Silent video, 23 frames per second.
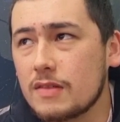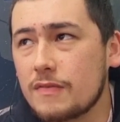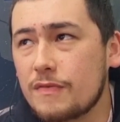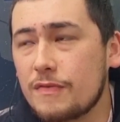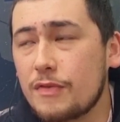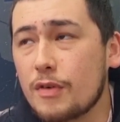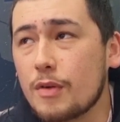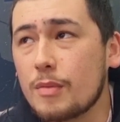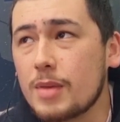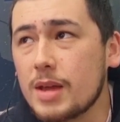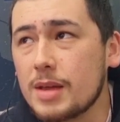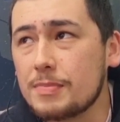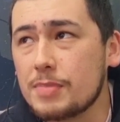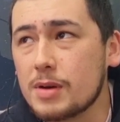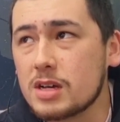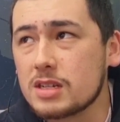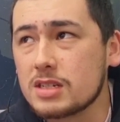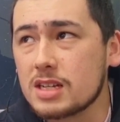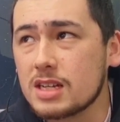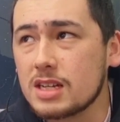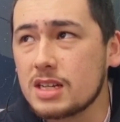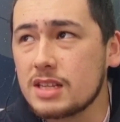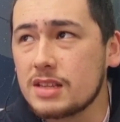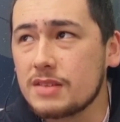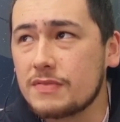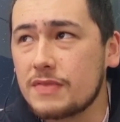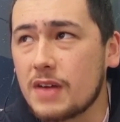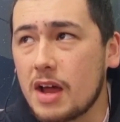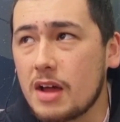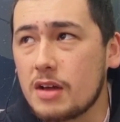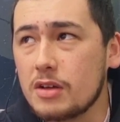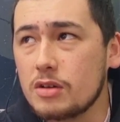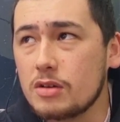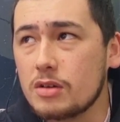for me personally, the
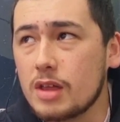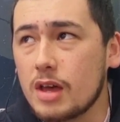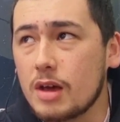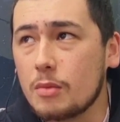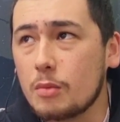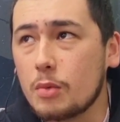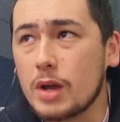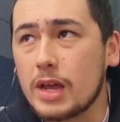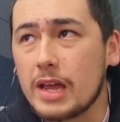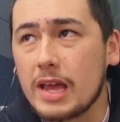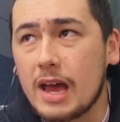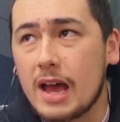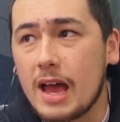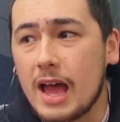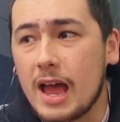value that we are